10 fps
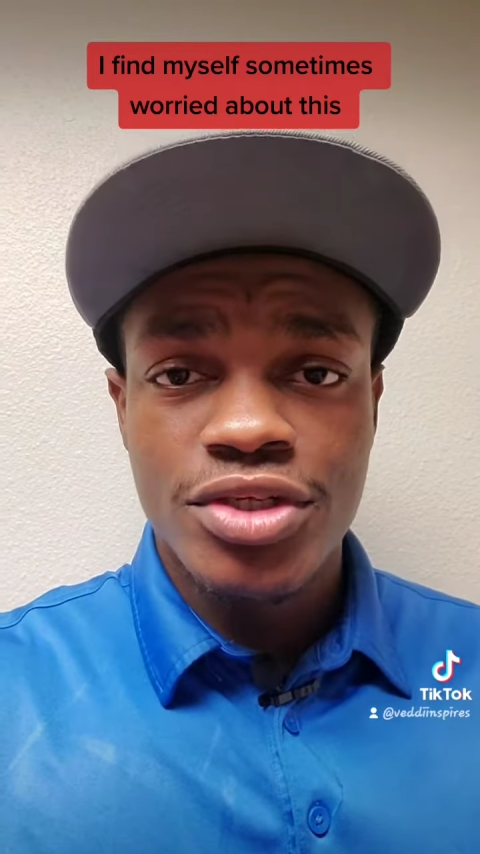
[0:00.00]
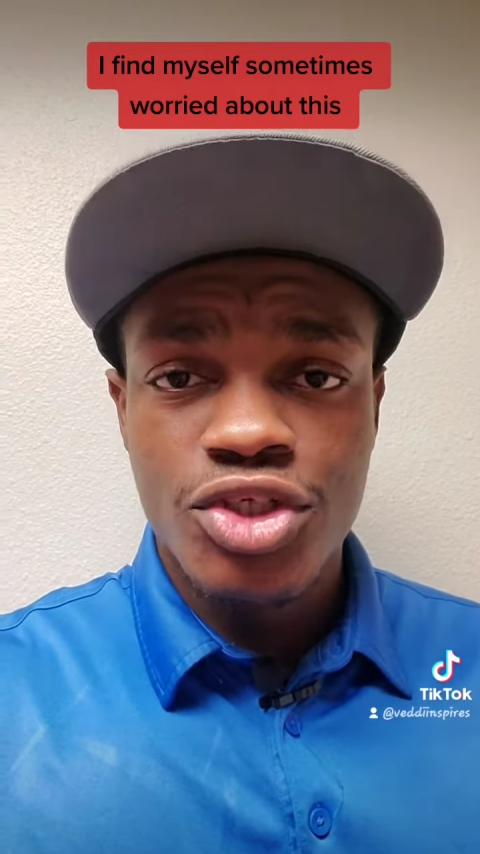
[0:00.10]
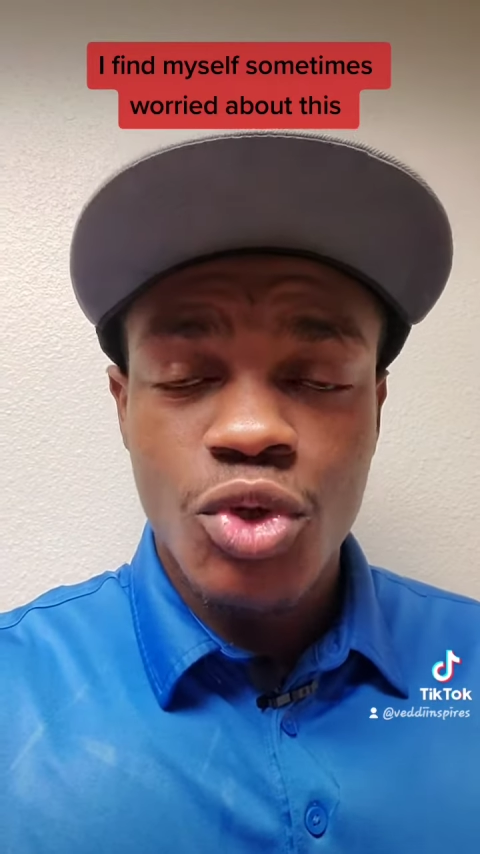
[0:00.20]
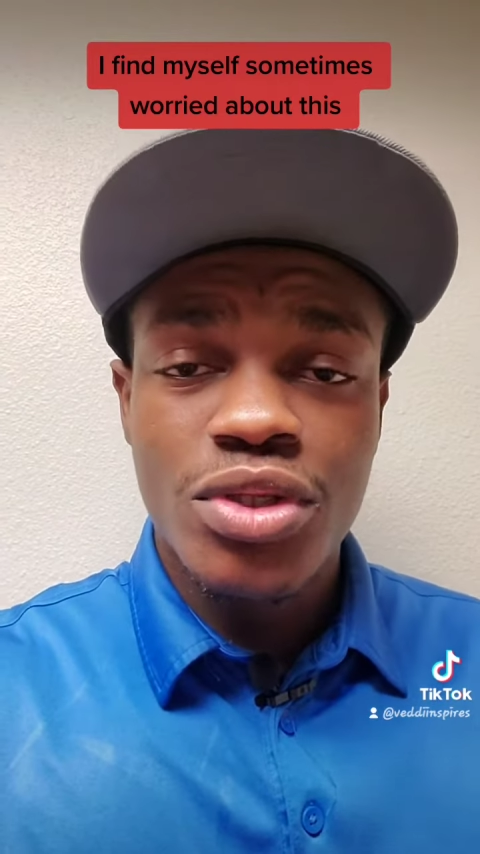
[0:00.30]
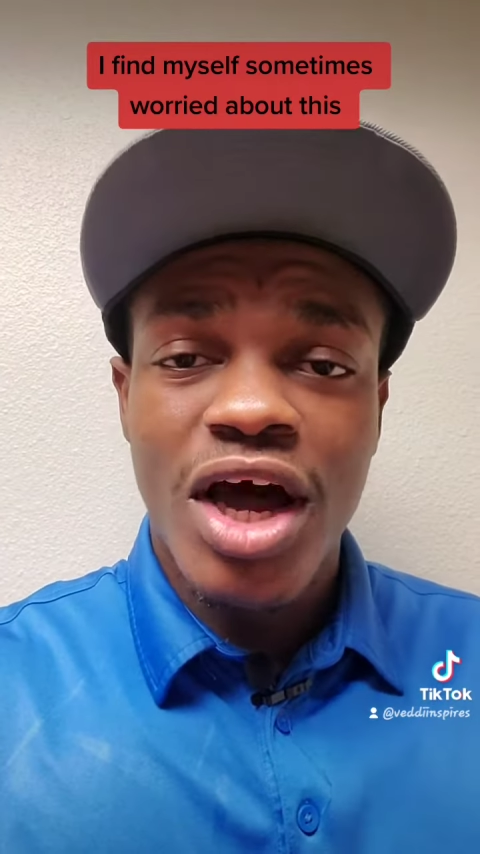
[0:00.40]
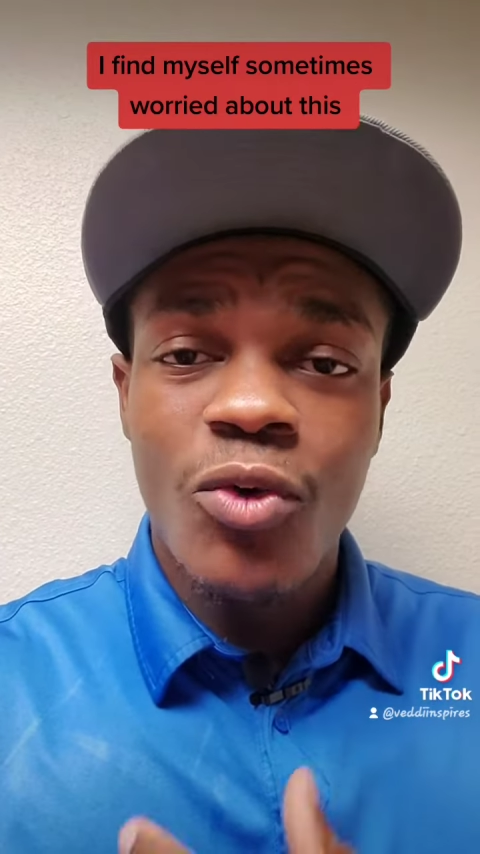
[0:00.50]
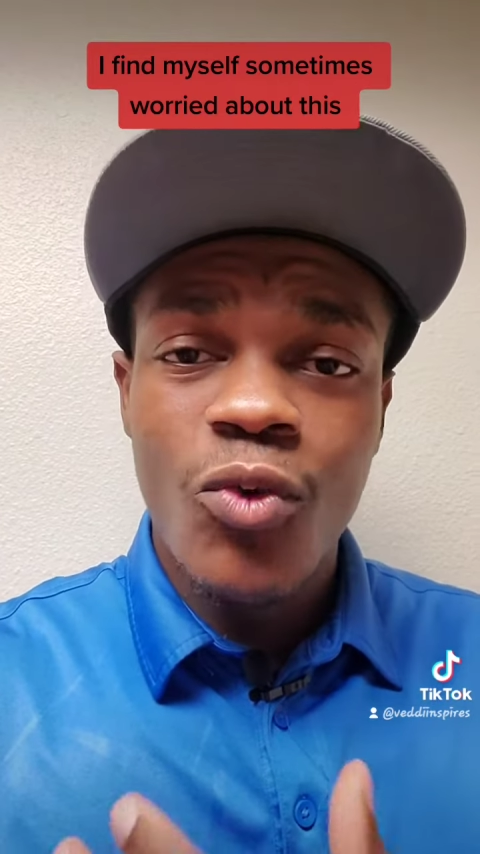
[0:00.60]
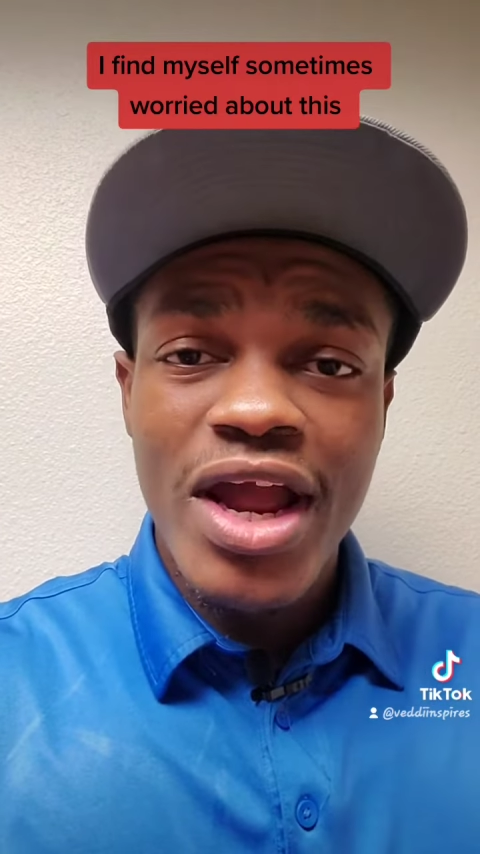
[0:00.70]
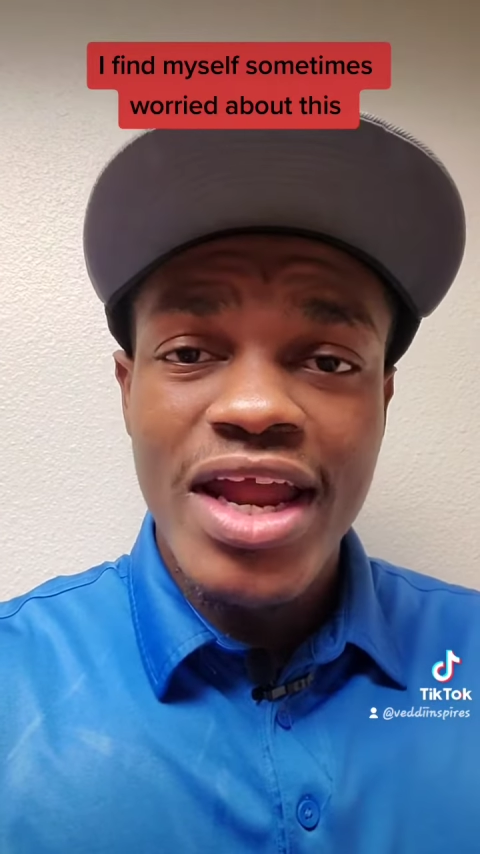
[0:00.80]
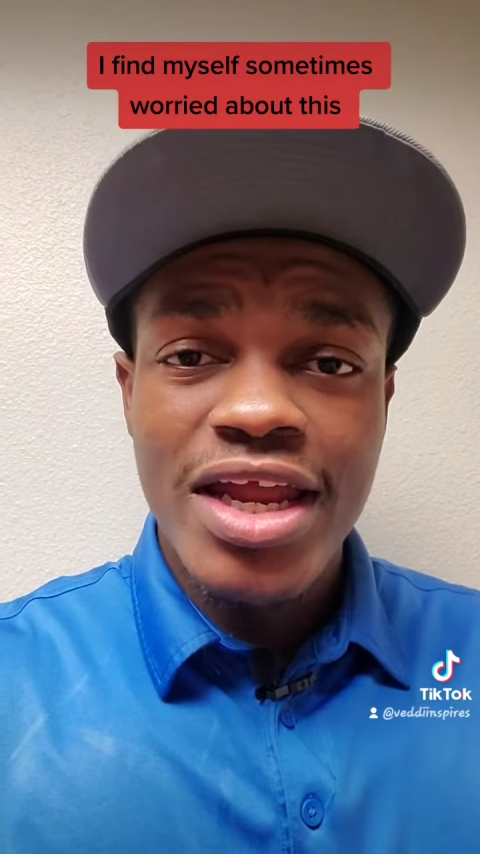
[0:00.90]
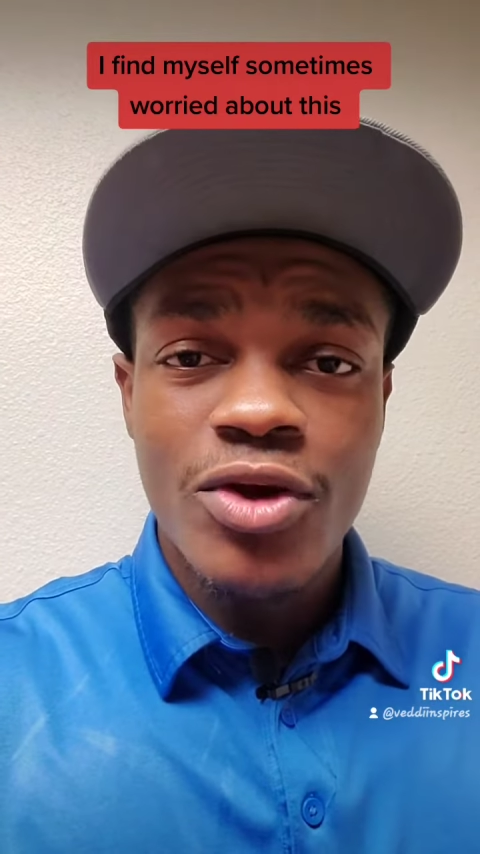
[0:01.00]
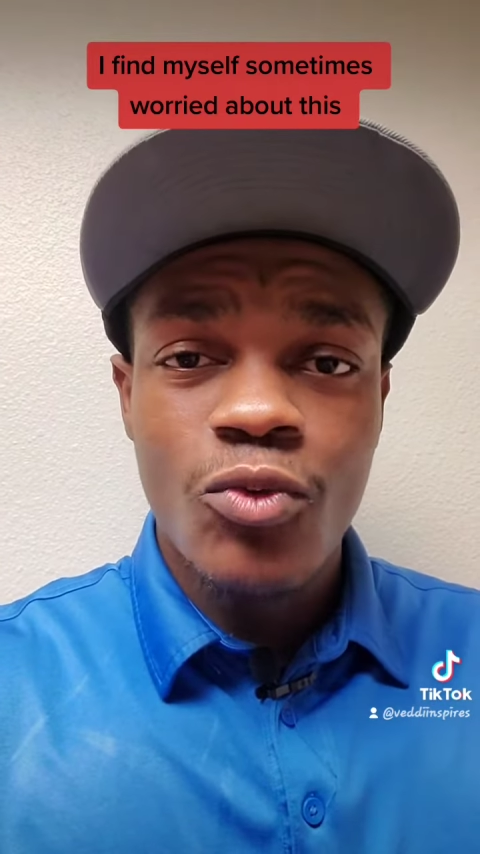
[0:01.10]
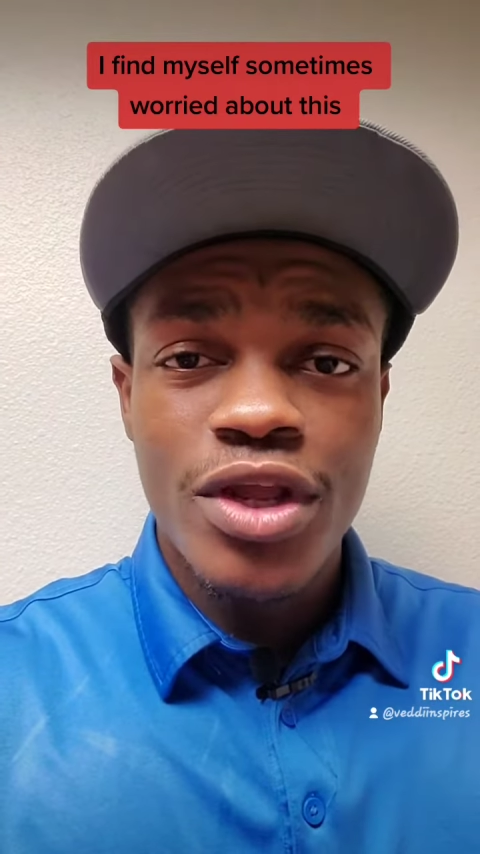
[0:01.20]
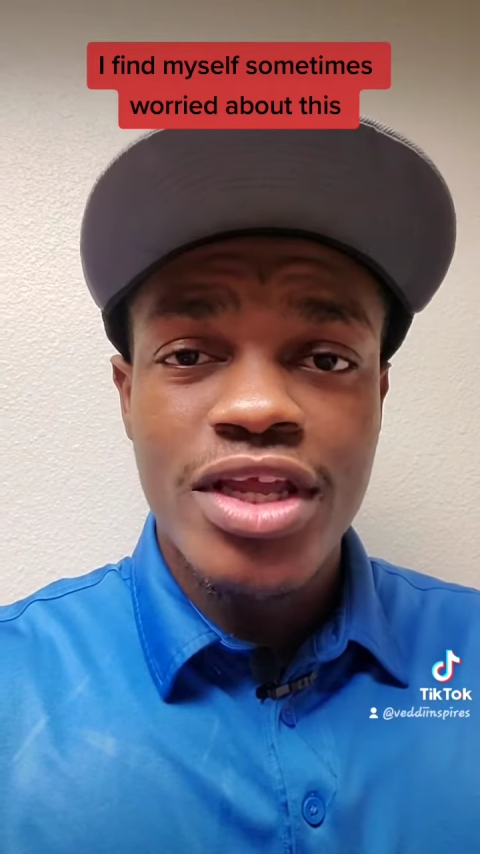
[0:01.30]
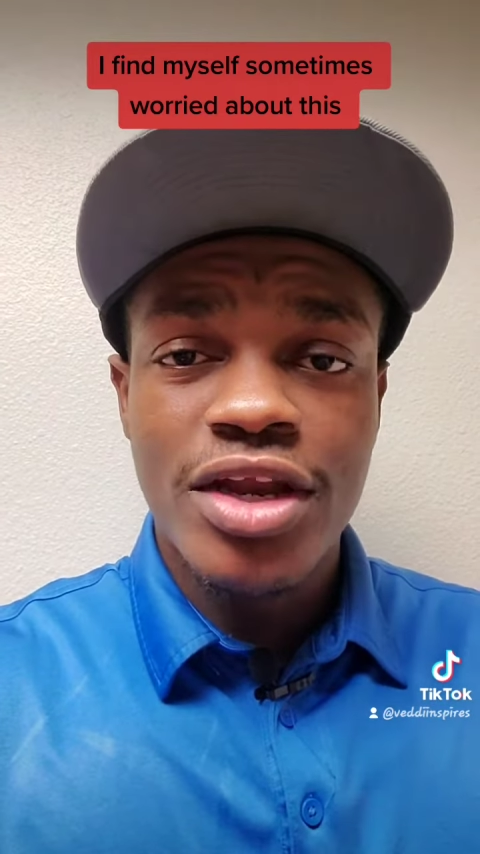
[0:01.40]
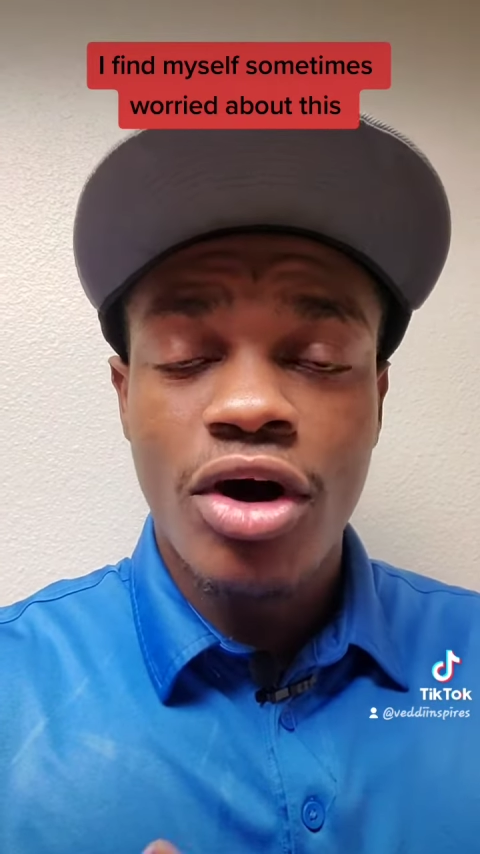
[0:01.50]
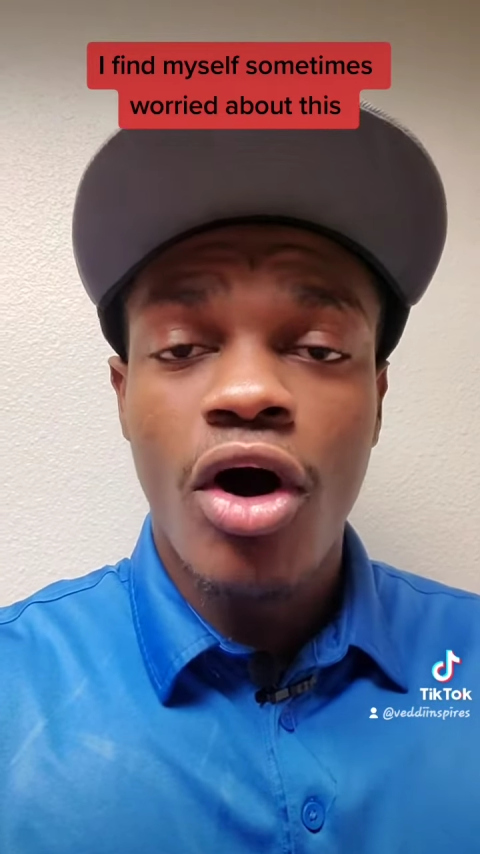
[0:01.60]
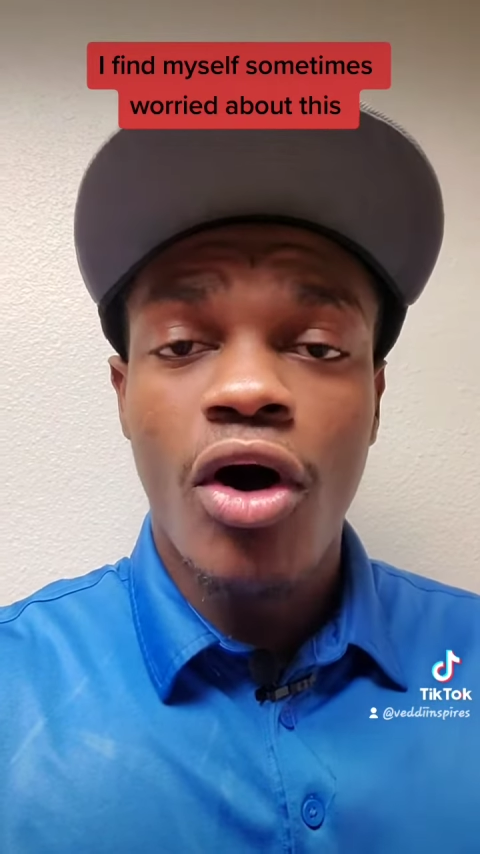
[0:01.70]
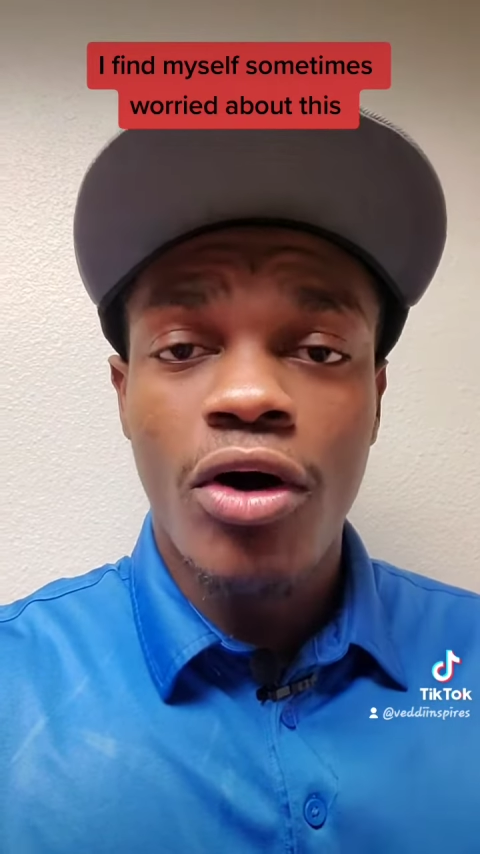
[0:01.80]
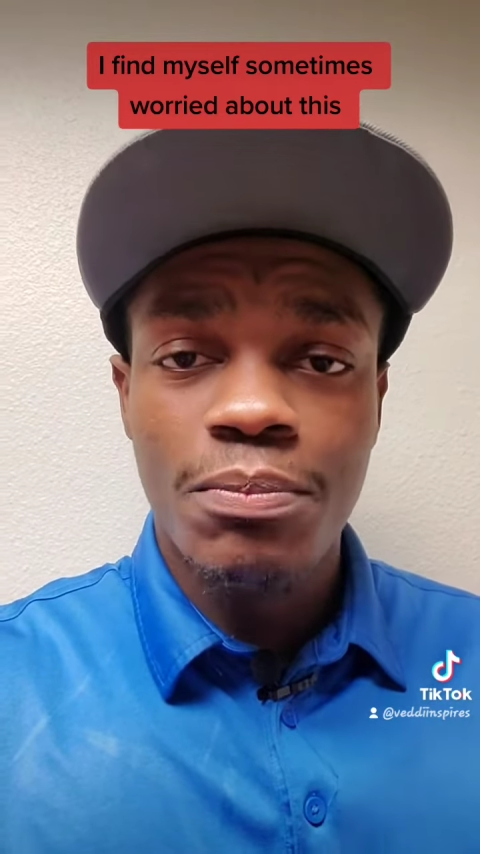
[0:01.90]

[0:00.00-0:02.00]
So that way we can all